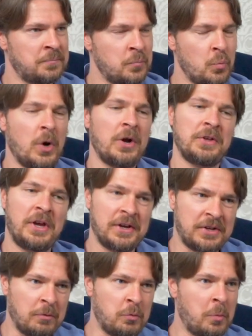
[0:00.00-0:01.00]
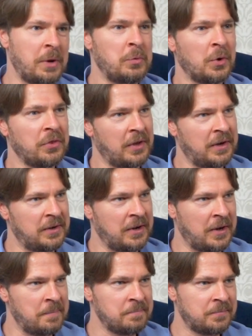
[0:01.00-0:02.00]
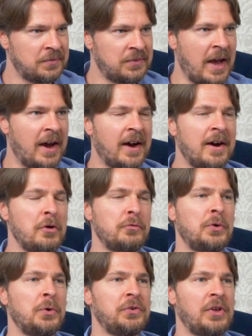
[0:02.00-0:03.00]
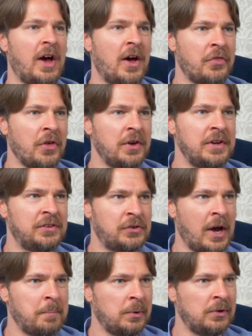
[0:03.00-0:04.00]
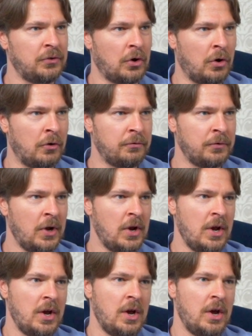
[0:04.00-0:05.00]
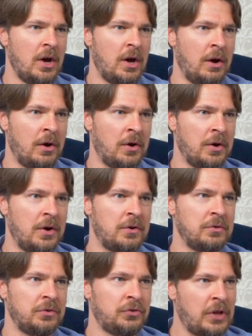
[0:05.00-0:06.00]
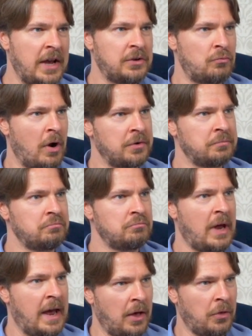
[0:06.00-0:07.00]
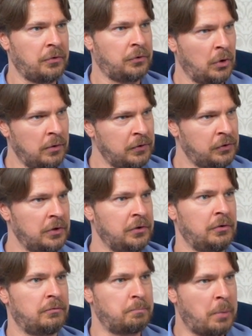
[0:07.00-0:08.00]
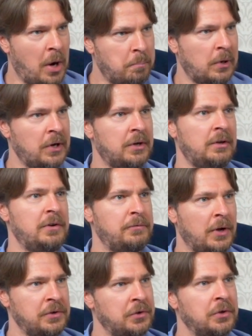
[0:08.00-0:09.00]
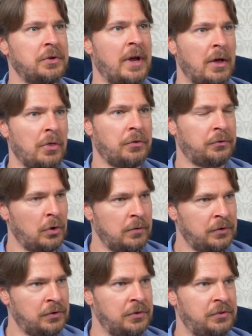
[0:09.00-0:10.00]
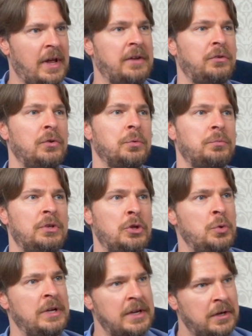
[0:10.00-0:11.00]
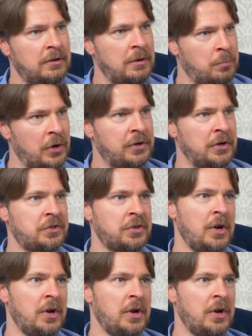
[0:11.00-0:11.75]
Well, yeah, that would be one thing. There are, of course, other examples of state-run health services, of publicly funded health services. That's not uniquely British.